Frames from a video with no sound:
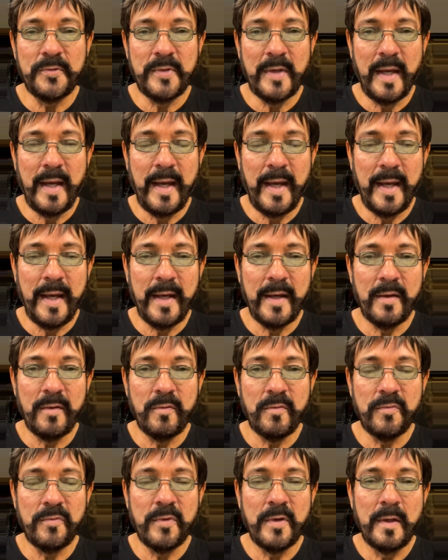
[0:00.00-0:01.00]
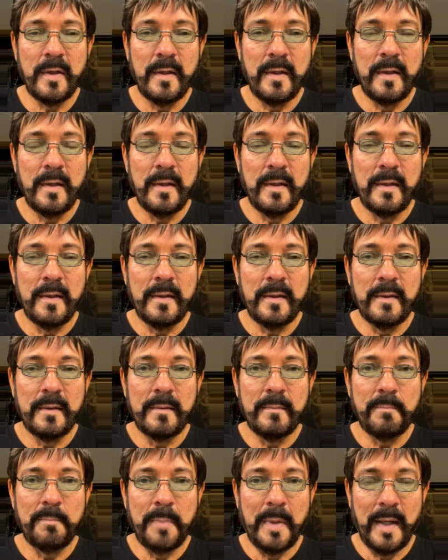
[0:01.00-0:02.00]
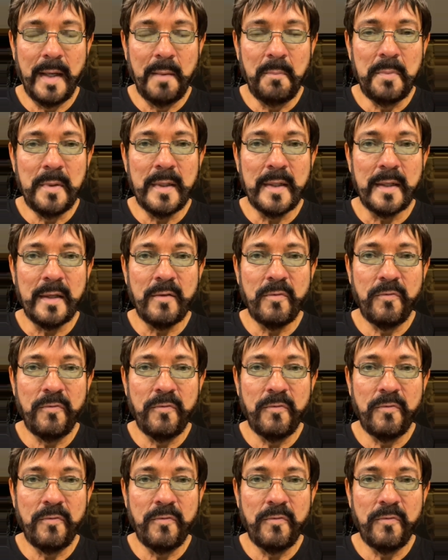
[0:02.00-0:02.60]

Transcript: to have public